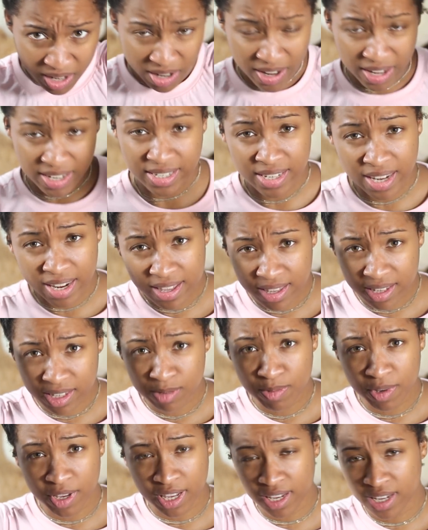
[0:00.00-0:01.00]
Now, I say
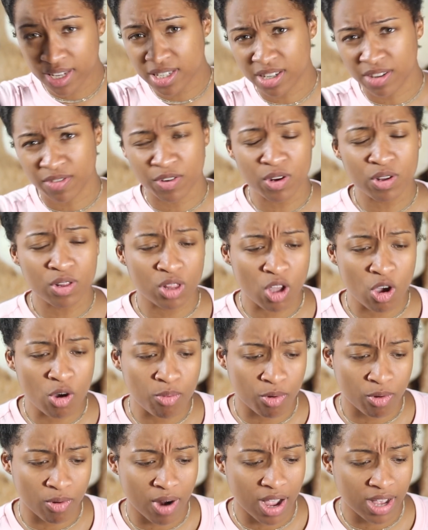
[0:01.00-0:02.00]
this because if you're low
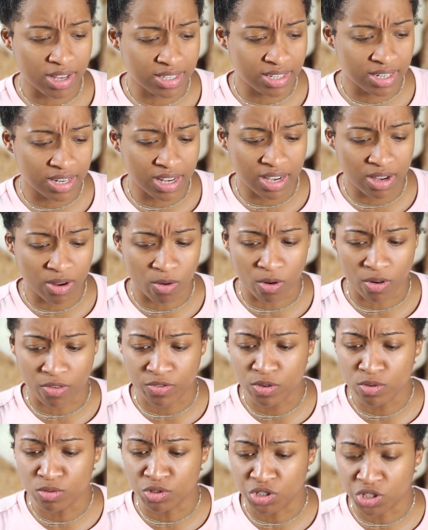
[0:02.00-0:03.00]
porosity, or if
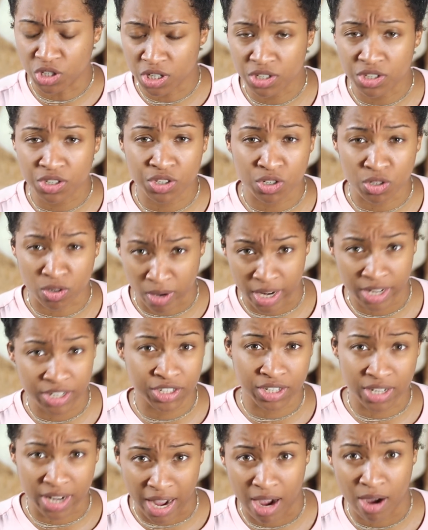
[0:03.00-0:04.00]
you just
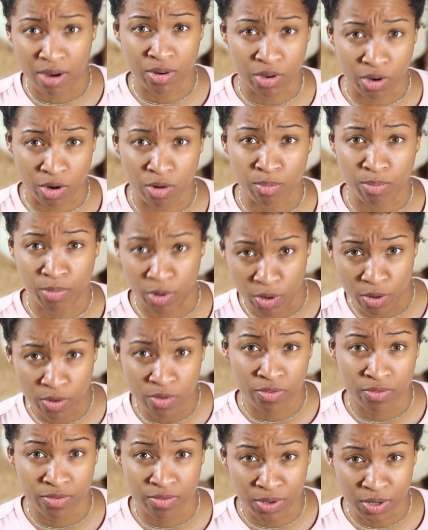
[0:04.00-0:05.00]
stretched out your
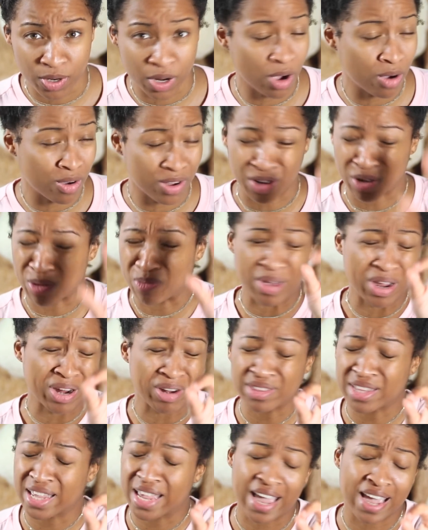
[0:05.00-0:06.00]
poof, you know, and you're
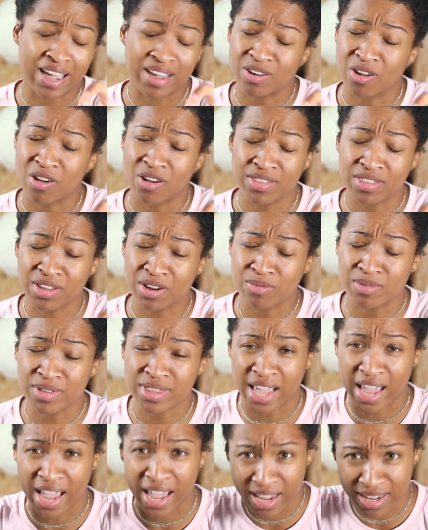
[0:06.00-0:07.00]
barely hanging on there with
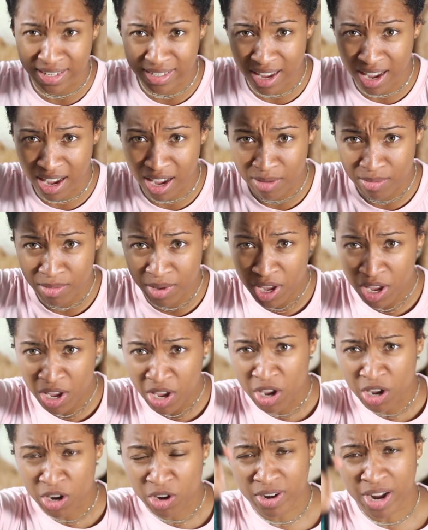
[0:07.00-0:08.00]
the hang time,
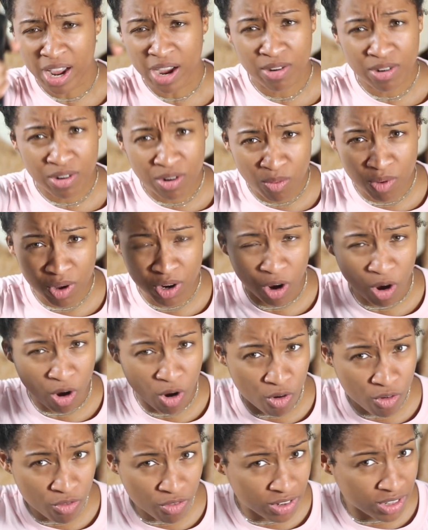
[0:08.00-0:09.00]
you're not going to want to
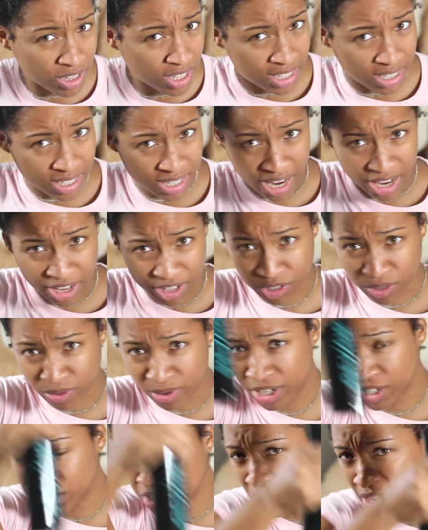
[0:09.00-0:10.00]
overly
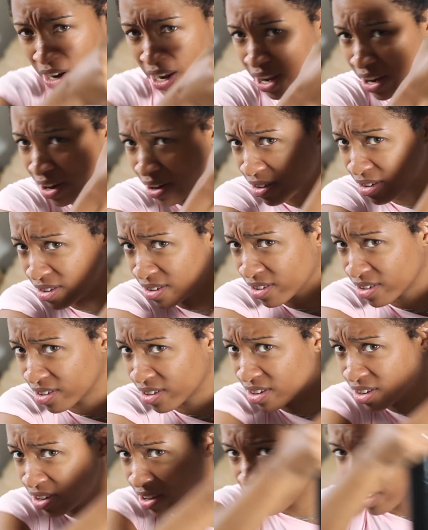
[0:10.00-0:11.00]
saturate your hair.
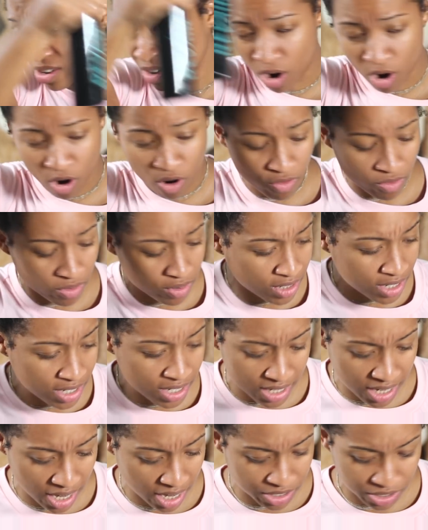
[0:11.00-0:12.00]
Overly
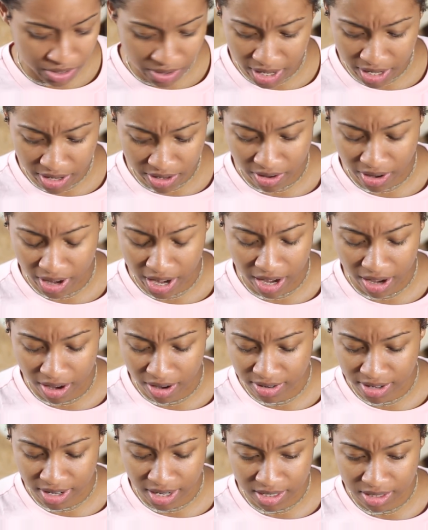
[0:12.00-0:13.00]
saturating your
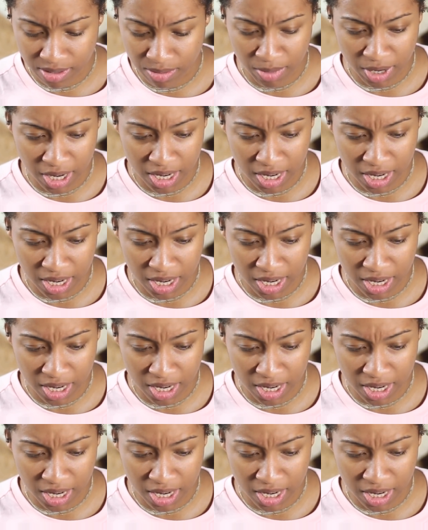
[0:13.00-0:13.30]
hair doesn't